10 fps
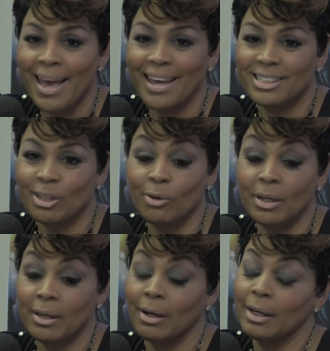And so
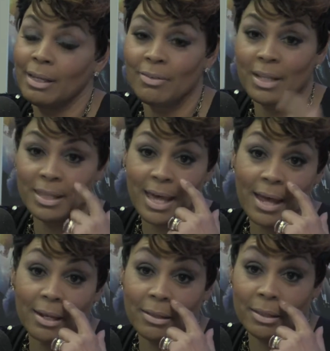even in
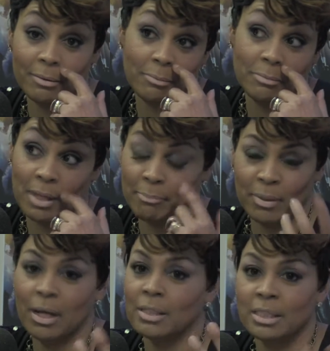that, and that,
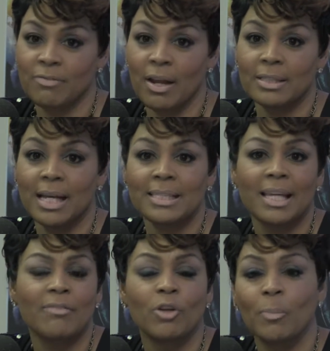because it's Valentine's
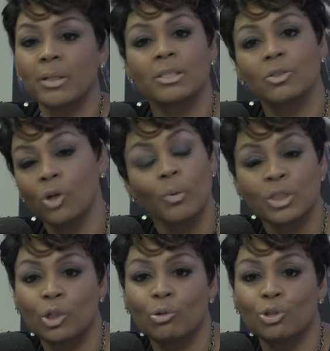Day, if no one
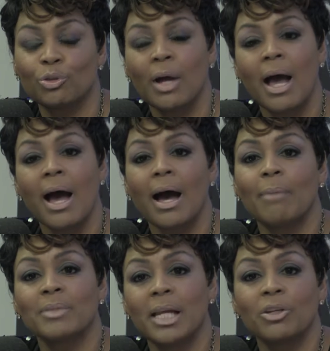told you,
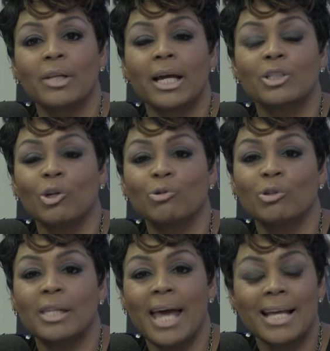I'm telling you, like I told you
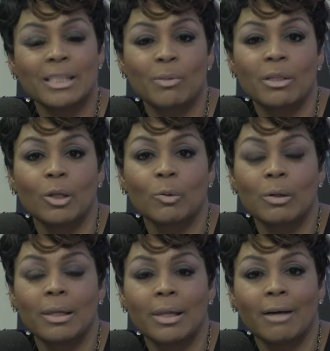last week, the
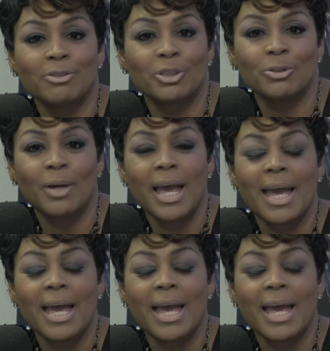Lord loves you.